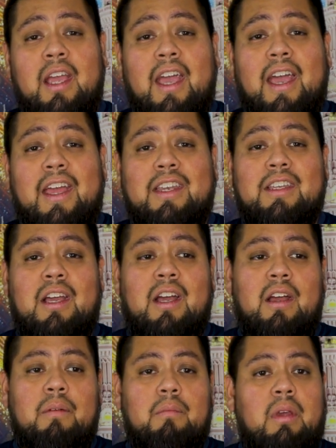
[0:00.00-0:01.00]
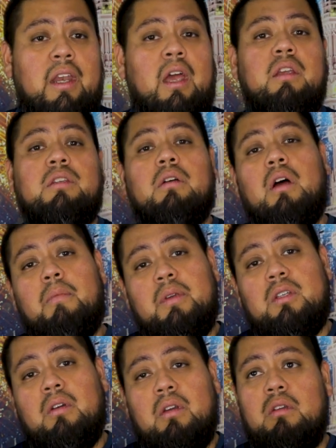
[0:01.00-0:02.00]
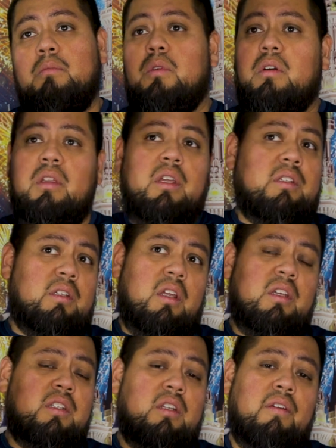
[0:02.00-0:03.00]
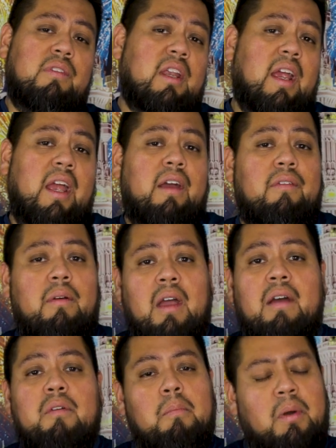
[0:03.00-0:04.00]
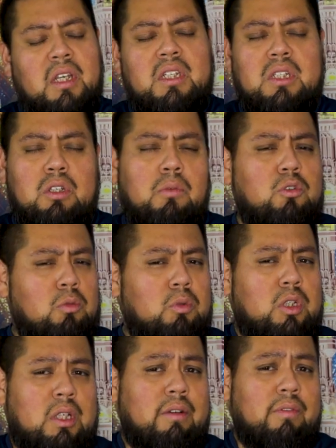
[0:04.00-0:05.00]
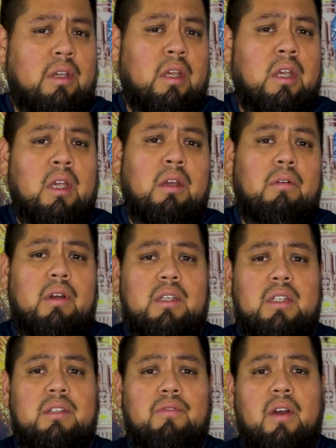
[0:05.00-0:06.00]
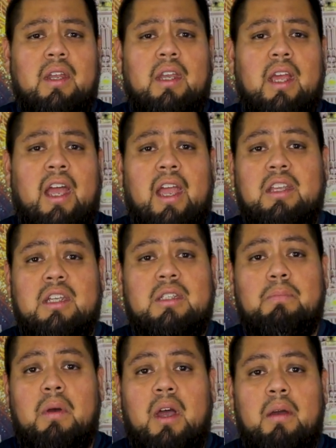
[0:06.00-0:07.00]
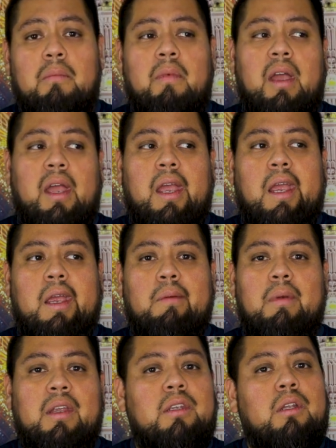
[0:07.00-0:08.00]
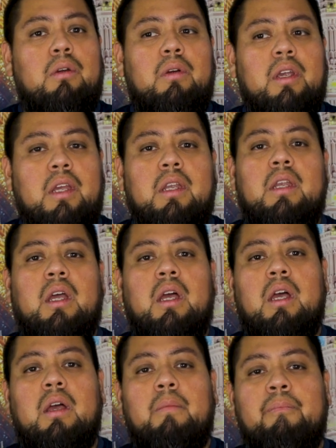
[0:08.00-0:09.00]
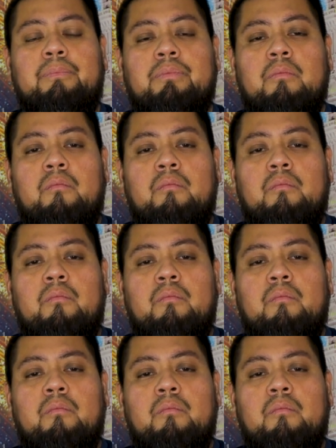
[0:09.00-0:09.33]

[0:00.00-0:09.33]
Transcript: And um, and also I'll be showing you more of this other stuff that I have. I have a bunch of Stormtrooper stuff, which is fun. I just bought my Mandalorian um,